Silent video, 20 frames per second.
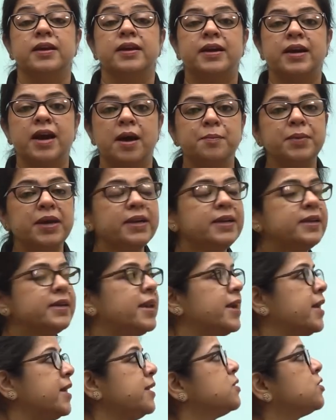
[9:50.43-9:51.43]
Coming
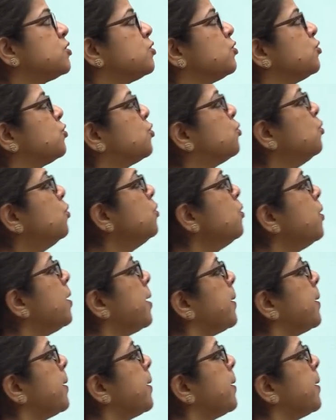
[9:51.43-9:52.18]
next to